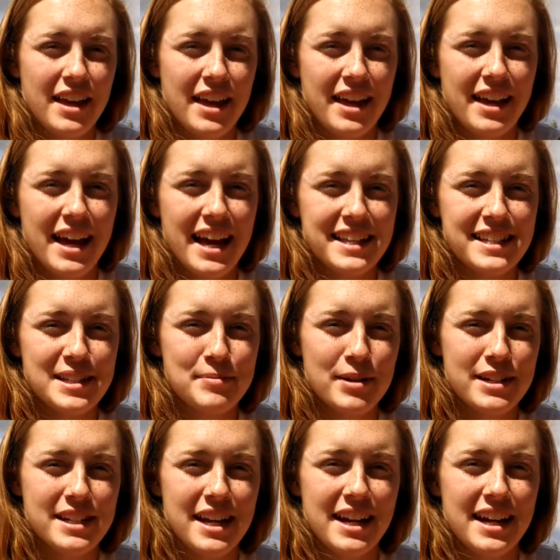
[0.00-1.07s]
Hey guys, it's
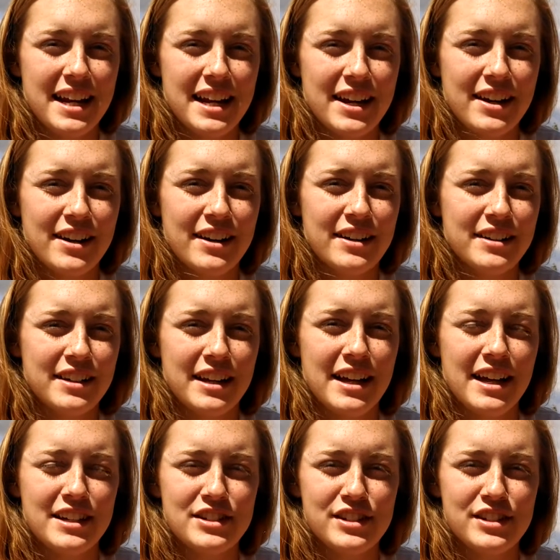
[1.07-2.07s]
Montana here. Uh,